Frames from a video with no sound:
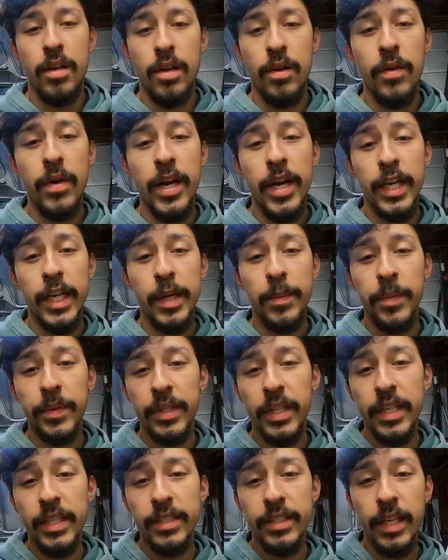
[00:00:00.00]
Alright, a couple
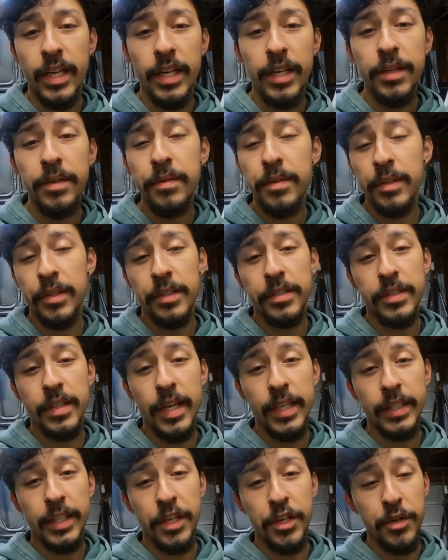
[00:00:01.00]
days later, looks
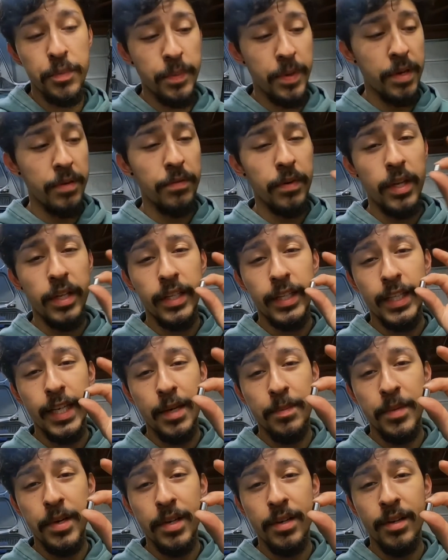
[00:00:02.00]
like the new pin finally
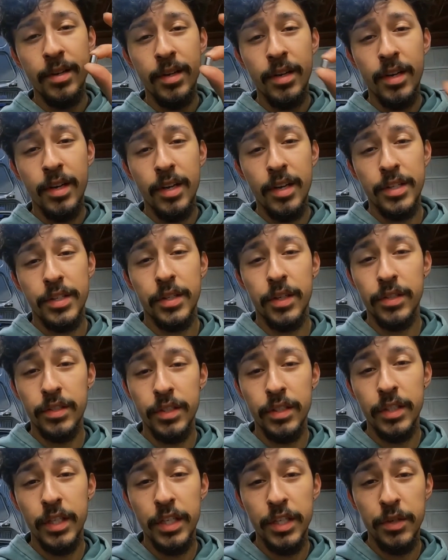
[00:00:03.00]
came in, so let's
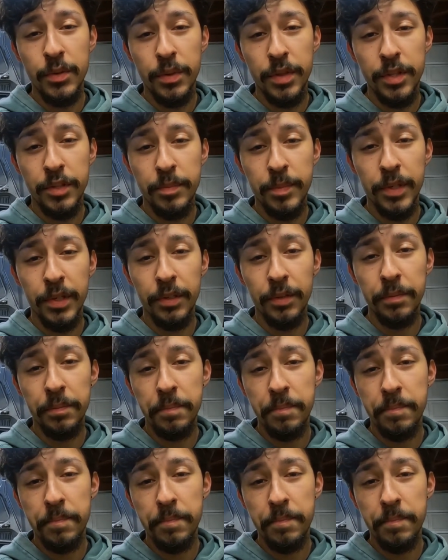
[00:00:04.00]
continue with this build.